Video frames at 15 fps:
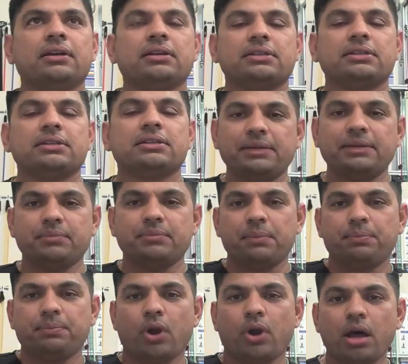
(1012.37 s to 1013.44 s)
say my
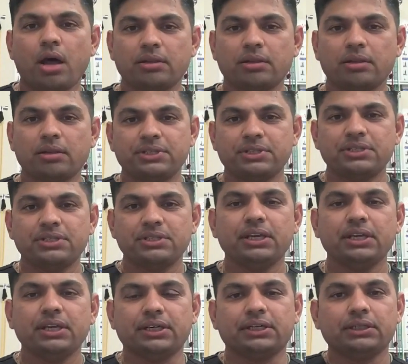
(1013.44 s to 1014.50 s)
problem is
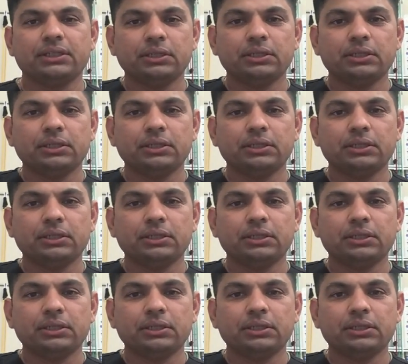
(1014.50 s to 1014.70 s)
here.